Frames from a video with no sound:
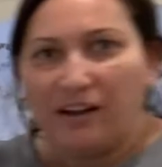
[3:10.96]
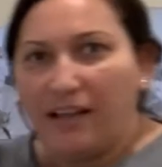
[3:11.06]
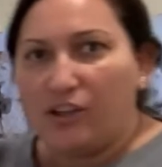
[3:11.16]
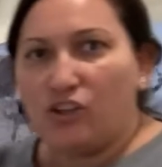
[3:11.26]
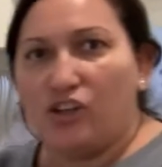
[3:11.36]
I
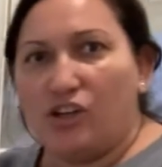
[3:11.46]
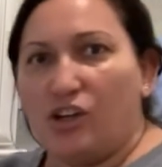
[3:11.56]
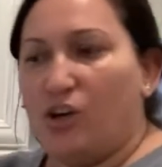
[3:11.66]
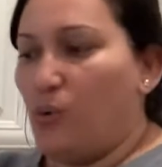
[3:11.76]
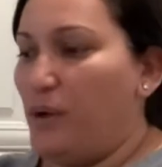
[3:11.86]
cook
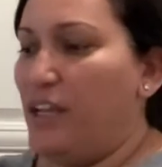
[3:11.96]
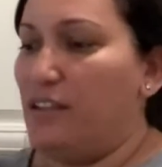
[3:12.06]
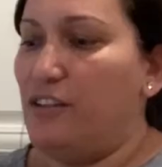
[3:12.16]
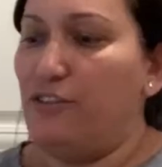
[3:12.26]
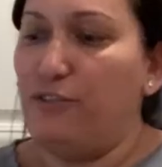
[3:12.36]

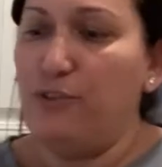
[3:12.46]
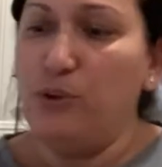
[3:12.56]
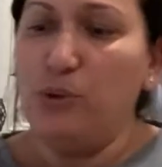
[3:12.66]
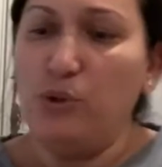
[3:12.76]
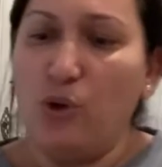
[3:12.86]
with
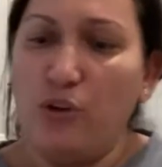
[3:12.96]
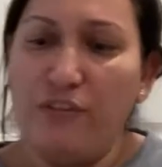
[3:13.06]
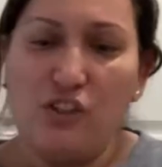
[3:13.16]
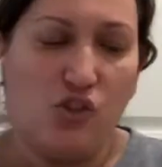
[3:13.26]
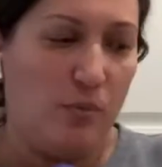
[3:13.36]
food or
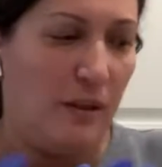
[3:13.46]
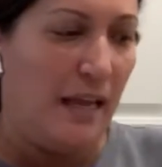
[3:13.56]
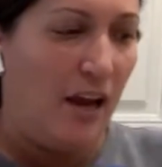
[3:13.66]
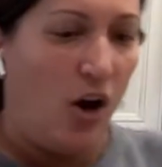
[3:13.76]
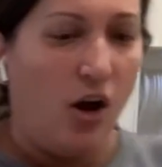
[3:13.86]
vegetable,
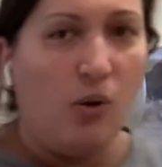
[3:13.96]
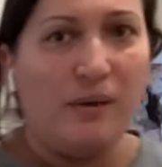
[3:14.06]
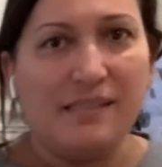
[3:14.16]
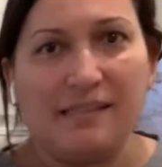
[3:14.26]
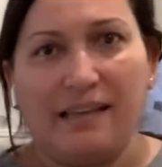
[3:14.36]
I
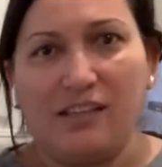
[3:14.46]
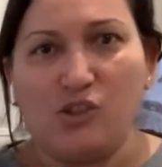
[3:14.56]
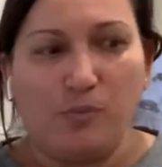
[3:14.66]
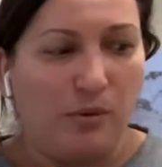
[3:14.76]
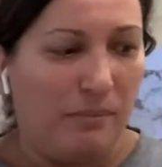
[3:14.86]
always like
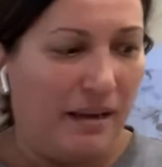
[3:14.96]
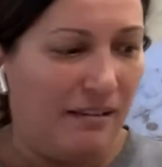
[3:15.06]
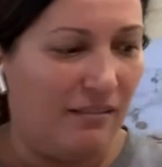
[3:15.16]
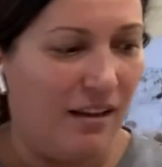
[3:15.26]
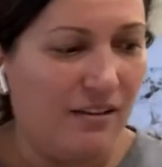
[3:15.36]
to put my
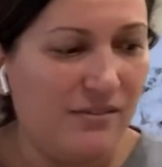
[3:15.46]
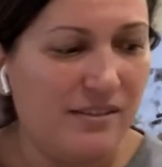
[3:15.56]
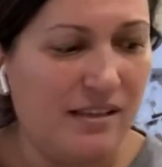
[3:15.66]
gloves.